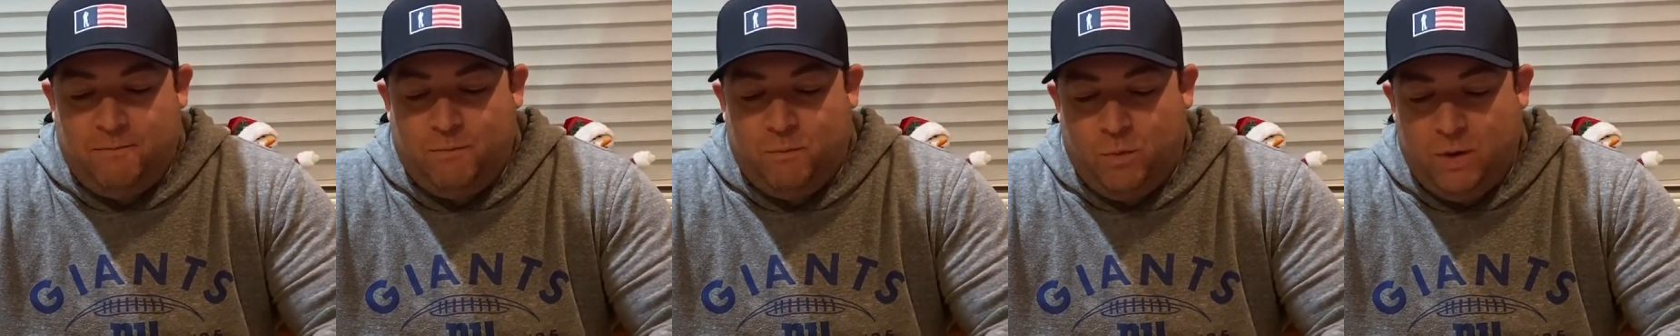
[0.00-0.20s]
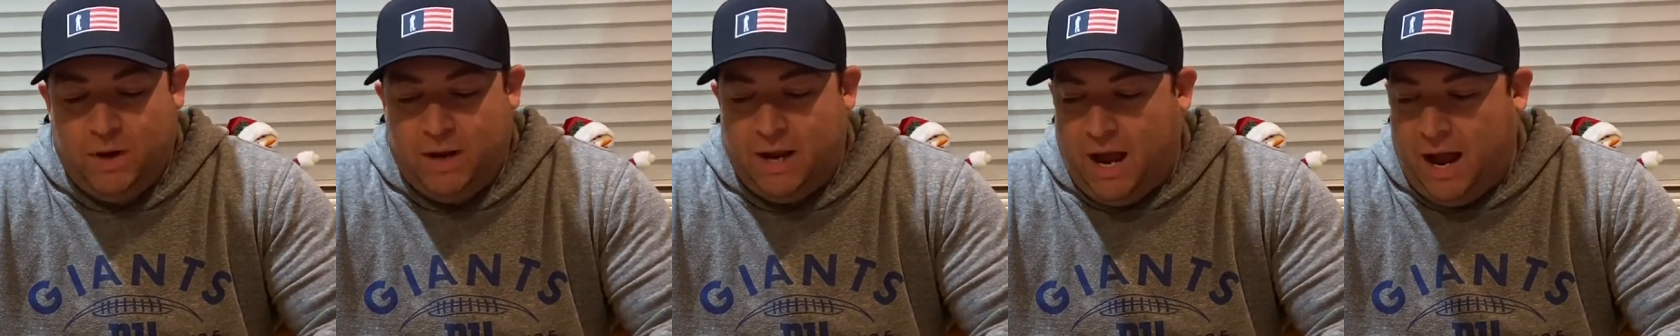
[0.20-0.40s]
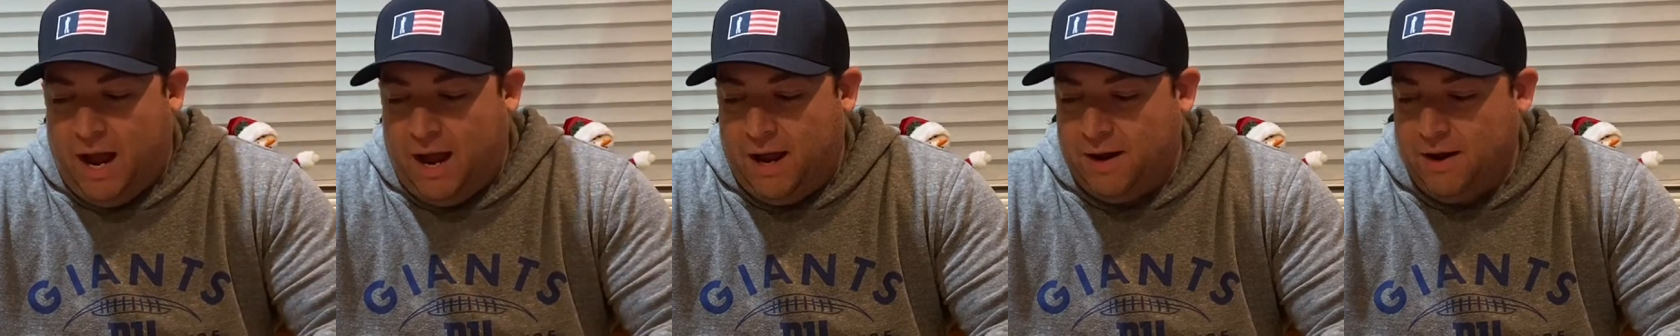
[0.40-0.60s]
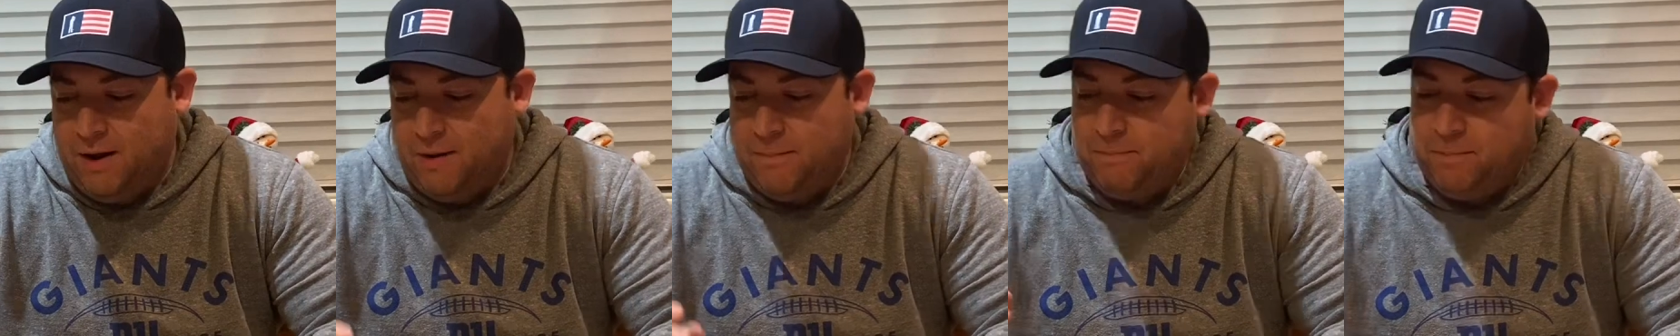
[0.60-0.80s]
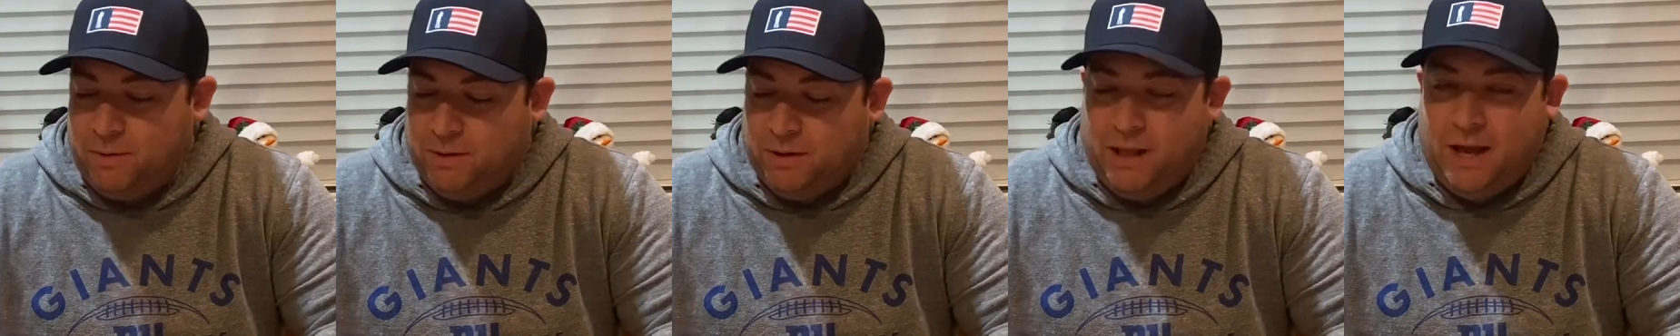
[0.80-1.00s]
We got
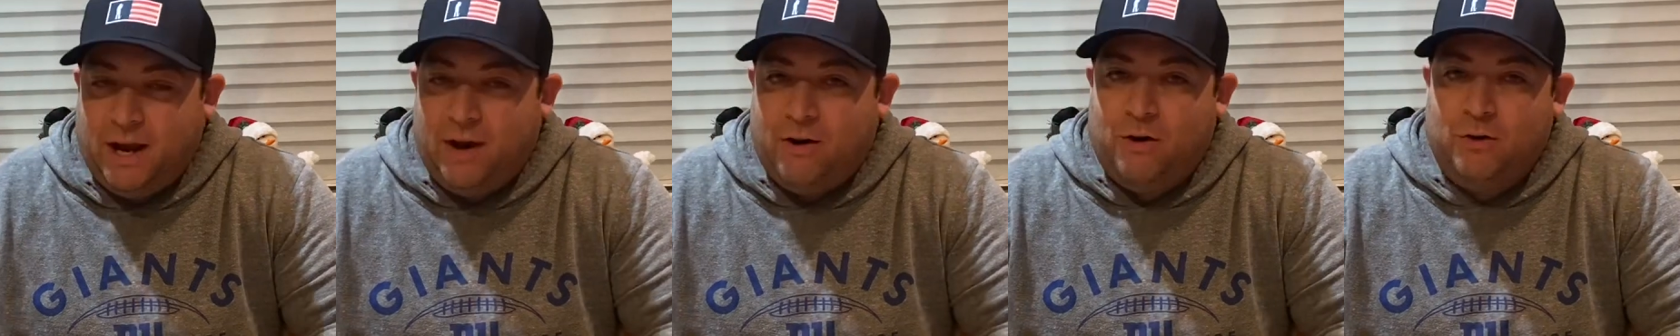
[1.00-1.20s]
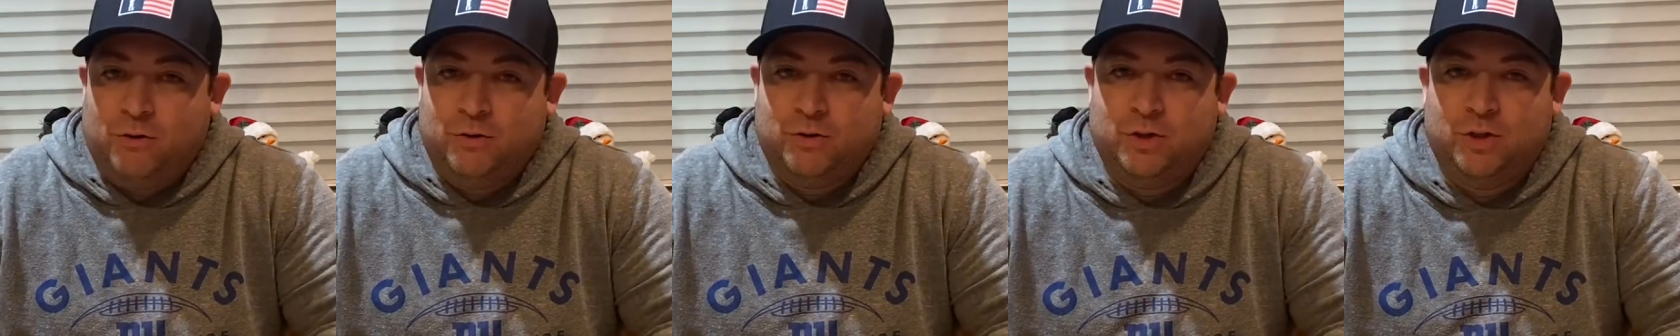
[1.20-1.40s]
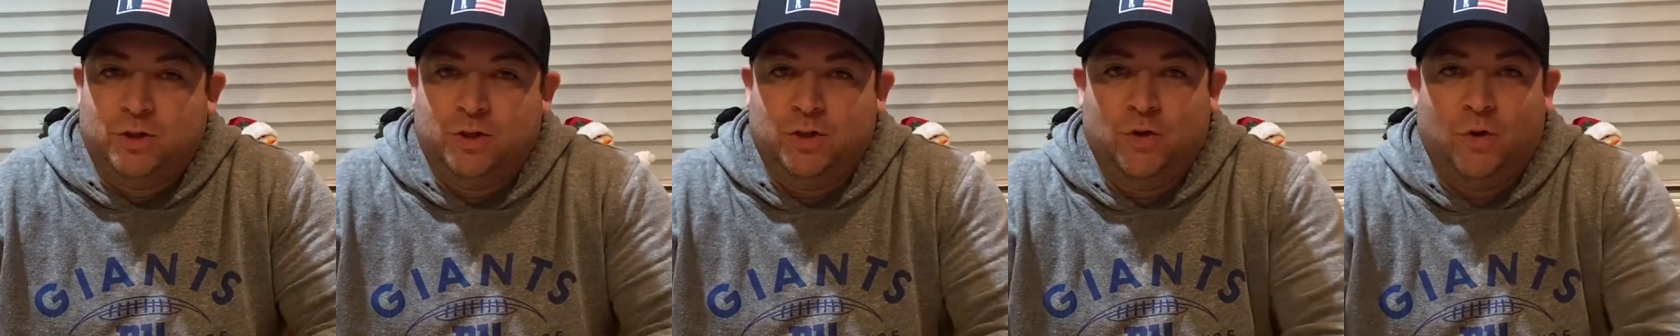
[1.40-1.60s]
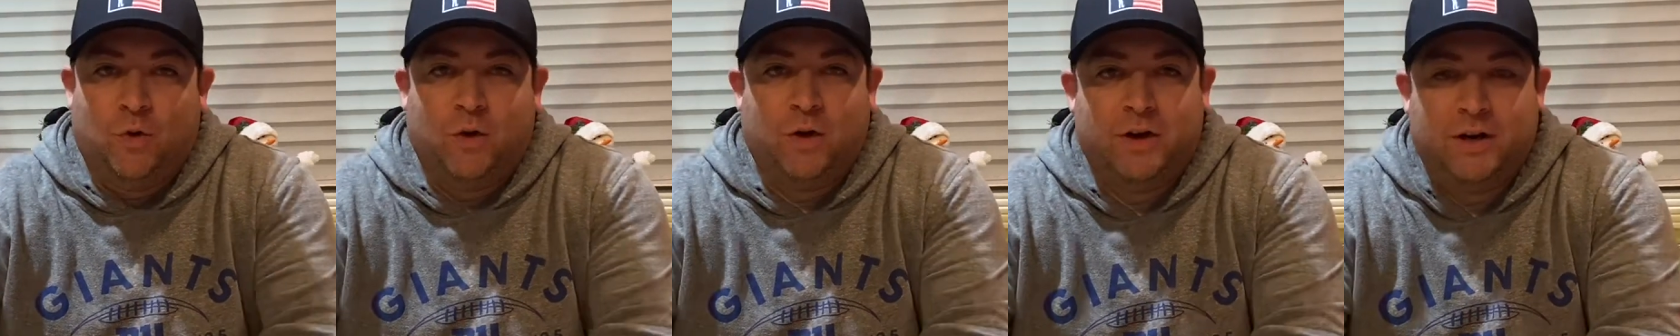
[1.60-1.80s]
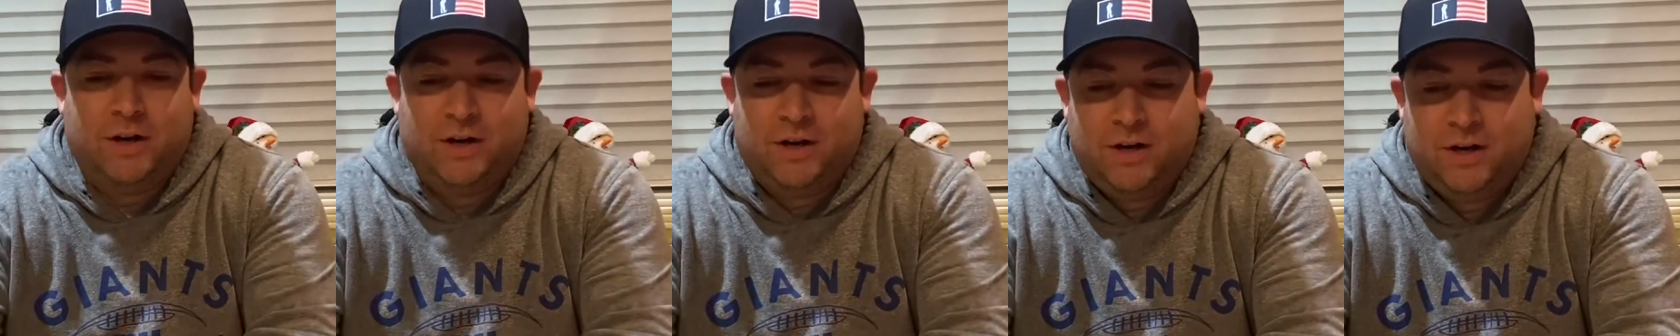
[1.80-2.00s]
Bolero
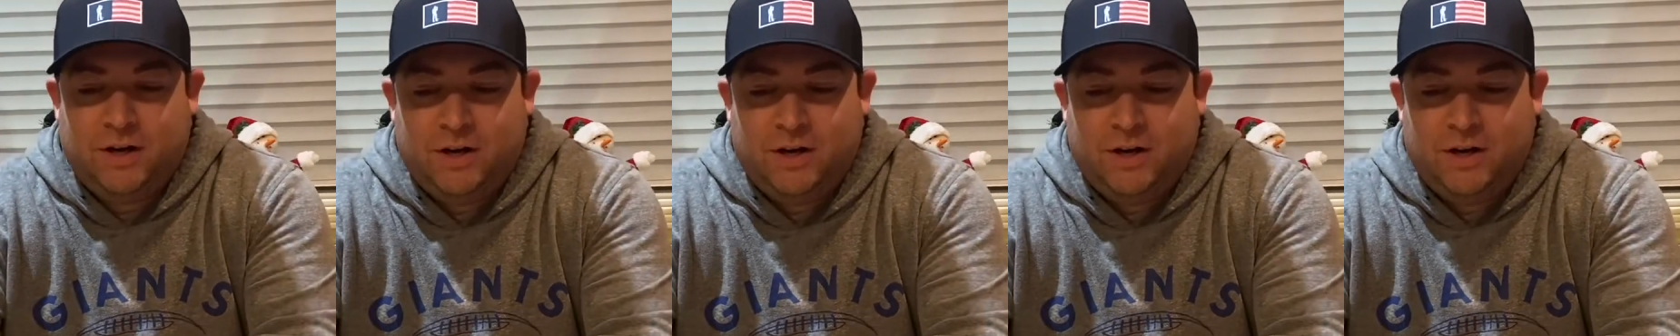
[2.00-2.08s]
Snort,